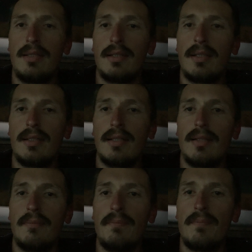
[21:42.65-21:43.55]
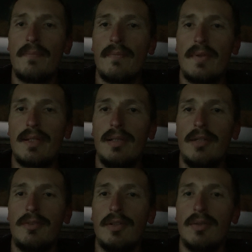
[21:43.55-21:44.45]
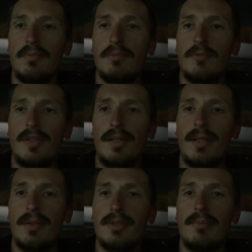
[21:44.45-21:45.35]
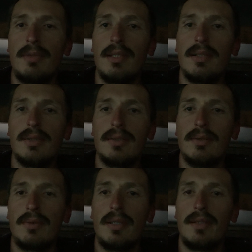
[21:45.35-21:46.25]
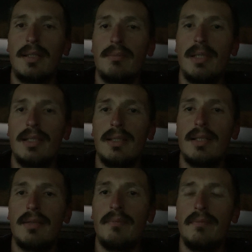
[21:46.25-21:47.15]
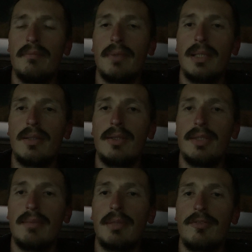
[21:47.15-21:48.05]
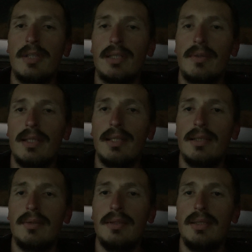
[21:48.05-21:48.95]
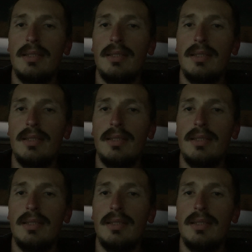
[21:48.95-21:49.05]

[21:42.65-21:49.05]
I'll have to figure out something else to try and get my other semi fixed right now.